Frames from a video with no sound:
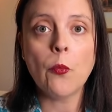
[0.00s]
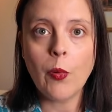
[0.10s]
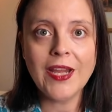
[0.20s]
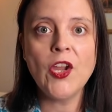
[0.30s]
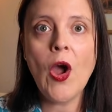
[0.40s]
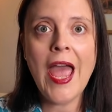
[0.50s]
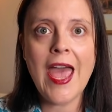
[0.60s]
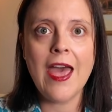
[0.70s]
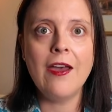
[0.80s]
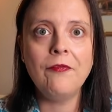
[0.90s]
when your
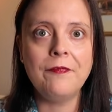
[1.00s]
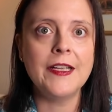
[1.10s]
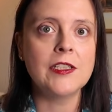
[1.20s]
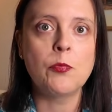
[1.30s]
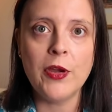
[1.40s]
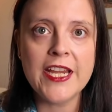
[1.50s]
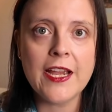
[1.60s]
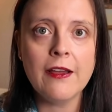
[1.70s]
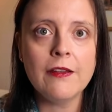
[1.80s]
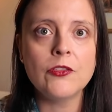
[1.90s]
hair feels
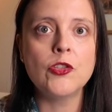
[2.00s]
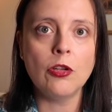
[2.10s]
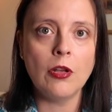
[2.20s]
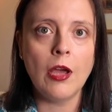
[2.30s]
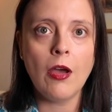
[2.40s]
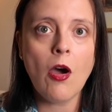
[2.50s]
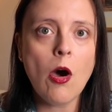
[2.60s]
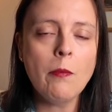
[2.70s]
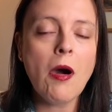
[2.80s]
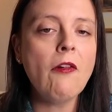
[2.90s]
weaker, duller,
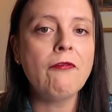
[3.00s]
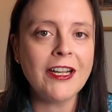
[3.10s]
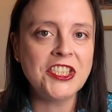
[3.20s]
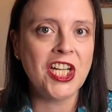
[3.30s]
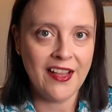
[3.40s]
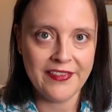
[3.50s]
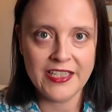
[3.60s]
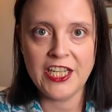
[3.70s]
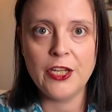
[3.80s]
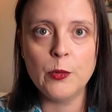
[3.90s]
or more fragile
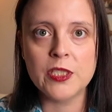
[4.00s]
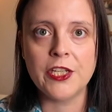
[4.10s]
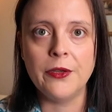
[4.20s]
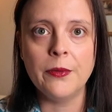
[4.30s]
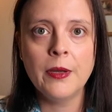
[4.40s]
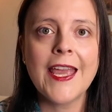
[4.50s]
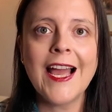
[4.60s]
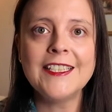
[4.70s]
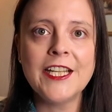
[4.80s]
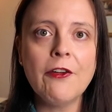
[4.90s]
than it used to, the
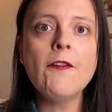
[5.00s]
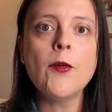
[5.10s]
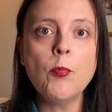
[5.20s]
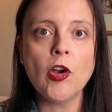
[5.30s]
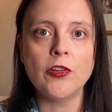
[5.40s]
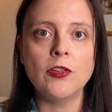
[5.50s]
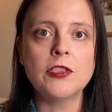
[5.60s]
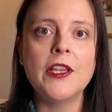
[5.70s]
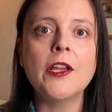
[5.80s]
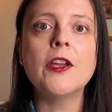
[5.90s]
idea of a
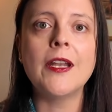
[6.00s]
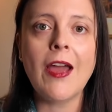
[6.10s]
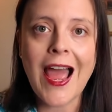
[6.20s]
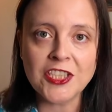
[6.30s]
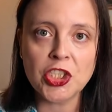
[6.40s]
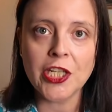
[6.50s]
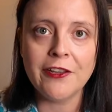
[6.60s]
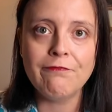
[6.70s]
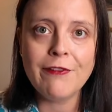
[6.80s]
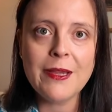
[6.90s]
product that can
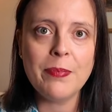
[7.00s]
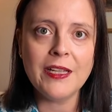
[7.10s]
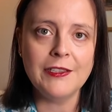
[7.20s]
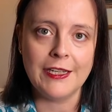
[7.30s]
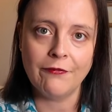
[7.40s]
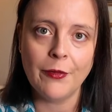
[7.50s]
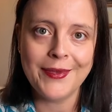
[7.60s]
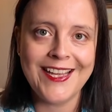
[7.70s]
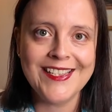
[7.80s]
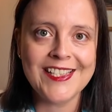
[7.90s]
actually rebuild it from
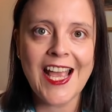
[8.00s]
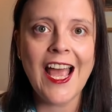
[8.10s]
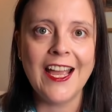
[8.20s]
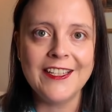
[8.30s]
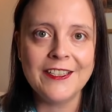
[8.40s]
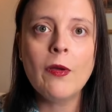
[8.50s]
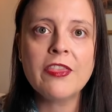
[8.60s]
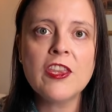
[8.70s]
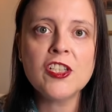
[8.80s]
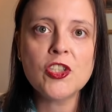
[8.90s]
the inside, with
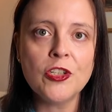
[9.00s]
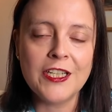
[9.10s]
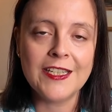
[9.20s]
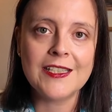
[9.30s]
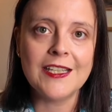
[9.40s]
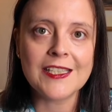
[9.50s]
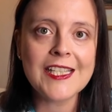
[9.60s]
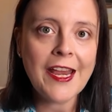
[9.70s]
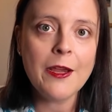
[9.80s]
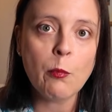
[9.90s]
the studies that
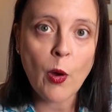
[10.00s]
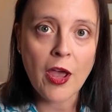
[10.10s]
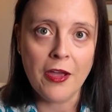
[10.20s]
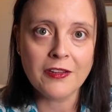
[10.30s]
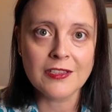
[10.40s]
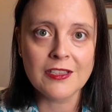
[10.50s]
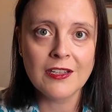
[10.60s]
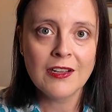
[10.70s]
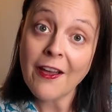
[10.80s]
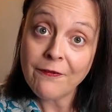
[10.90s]
say it works,
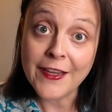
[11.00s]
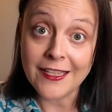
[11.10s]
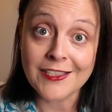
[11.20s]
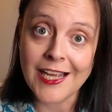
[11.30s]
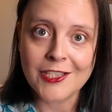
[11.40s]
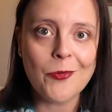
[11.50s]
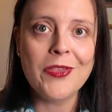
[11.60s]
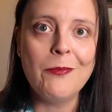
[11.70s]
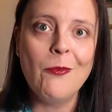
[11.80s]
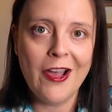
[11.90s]
that feels like
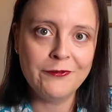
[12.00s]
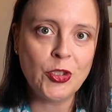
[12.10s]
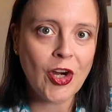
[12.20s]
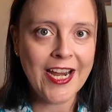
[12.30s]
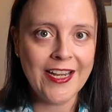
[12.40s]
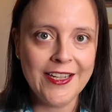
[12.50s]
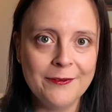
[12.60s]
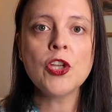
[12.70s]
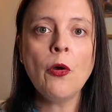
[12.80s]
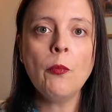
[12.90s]
something worth trying.
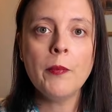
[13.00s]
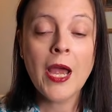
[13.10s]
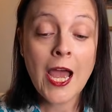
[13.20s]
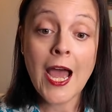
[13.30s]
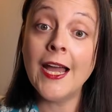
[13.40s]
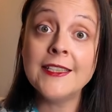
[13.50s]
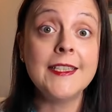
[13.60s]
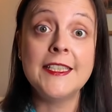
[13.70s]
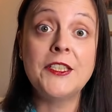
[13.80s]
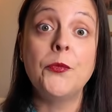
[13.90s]
So I
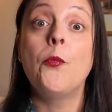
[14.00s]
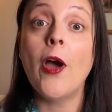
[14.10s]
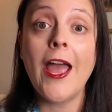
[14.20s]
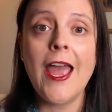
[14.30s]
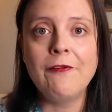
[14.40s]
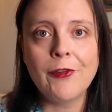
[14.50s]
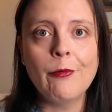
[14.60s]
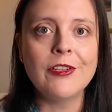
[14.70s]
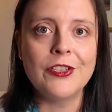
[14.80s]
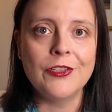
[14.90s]
did what
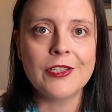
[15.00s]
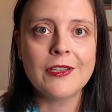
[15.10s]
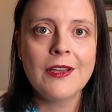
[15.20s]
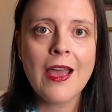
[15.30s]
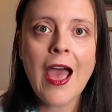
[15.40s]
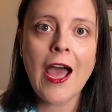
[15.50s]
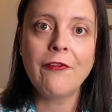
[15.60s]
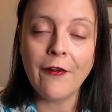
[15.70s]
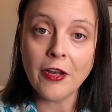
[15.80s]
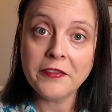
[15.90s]
everyone does. I
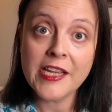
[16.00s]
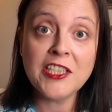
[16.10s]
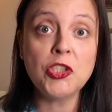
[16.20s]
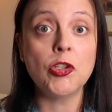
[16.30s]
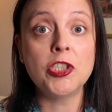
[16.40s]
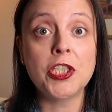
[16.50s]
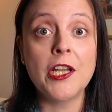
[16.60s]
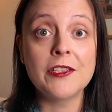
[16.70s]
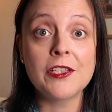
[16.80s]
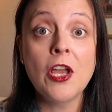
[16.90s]
followed the
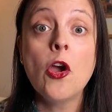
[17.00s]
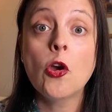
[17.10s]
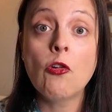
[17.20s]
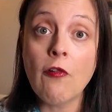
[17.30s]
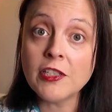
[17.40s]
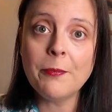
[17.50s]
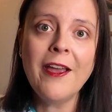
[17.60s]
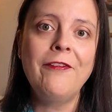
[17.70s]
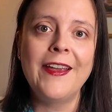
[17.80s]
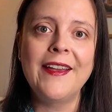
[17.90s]
instructions, crossed
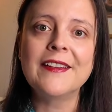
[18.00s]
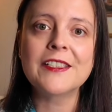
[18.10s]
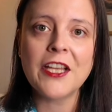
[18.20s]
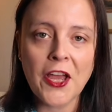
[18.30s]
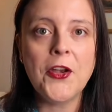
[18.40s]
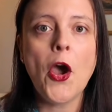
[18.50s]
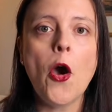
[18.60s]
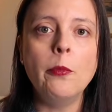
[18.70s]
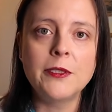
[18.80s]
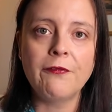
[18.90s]
my fingers, and
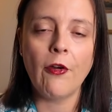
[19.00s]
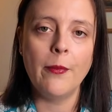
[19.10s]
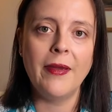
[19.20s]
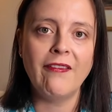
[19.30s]
hoped for a